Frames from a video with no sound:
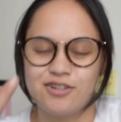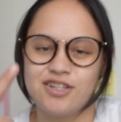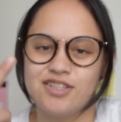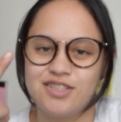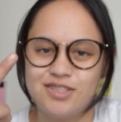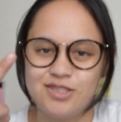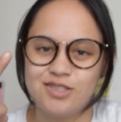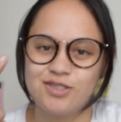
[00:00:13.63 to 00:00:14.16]
or at
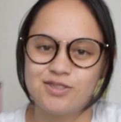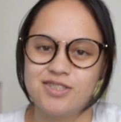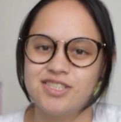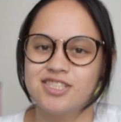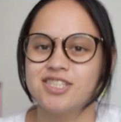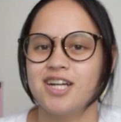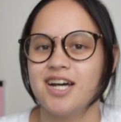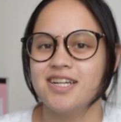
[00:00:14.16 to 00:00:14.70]
least the
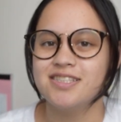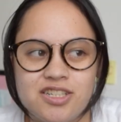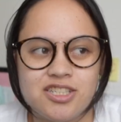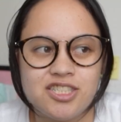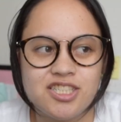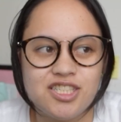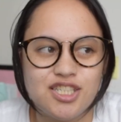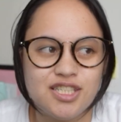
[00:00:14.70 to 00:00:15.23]
screenshots.
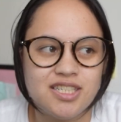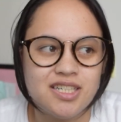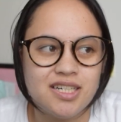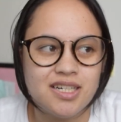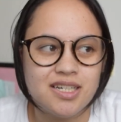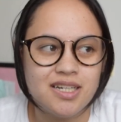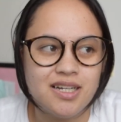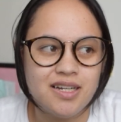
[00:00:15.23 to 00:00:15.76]
She
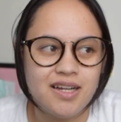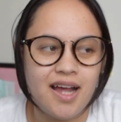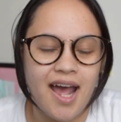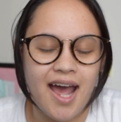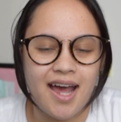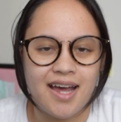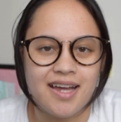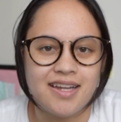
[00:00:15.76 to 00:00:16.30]

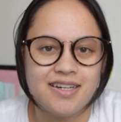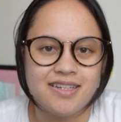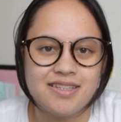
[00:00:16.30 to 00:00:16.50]
had